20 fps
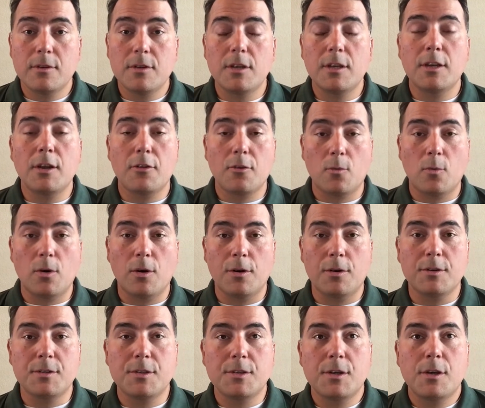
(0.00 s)
In other
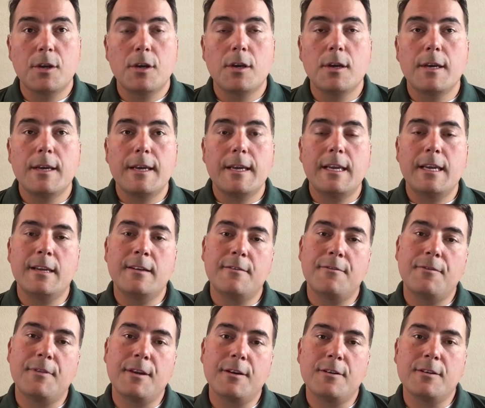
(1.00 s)
words,
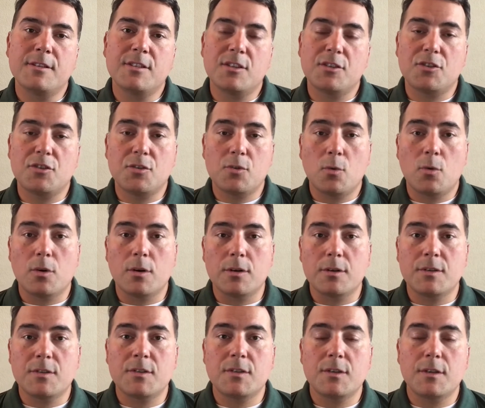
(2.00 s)
if there is a
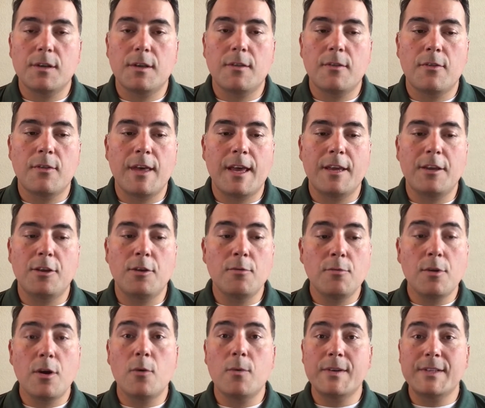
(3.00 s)
source that
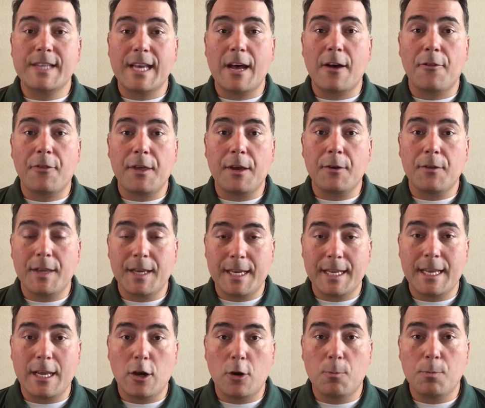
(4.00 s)
is out there that
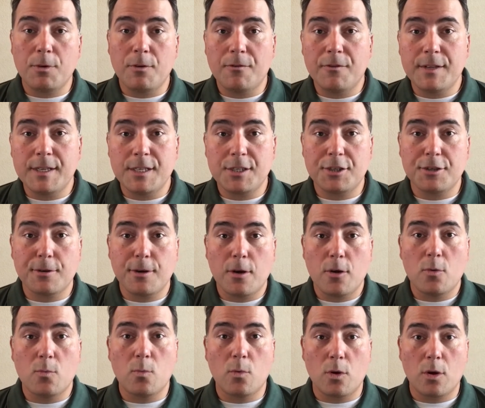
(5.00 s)
can help you finish your
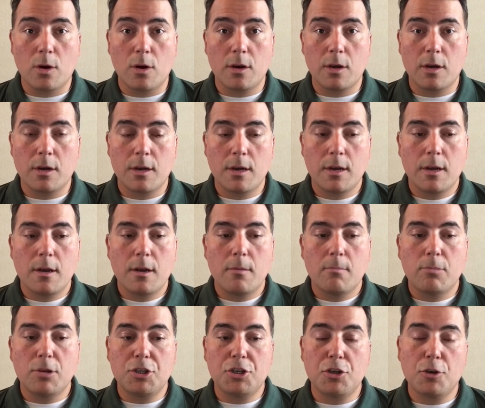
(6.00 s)
homework,
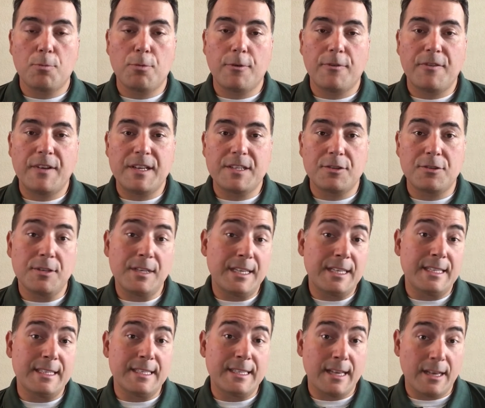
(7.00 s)
but your professor
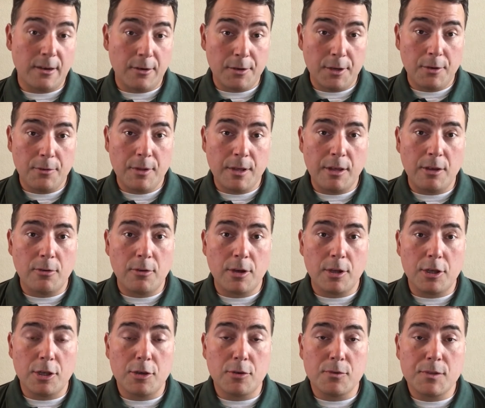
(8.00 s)
didn't tell you that you
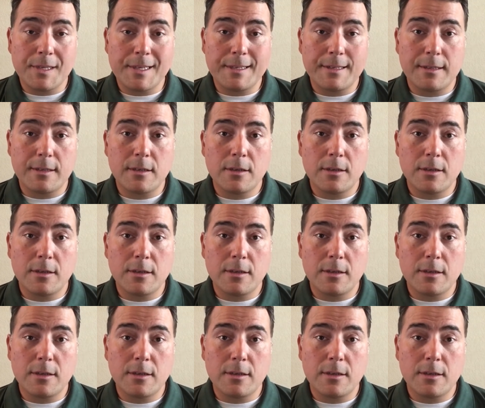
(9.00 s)
could use it,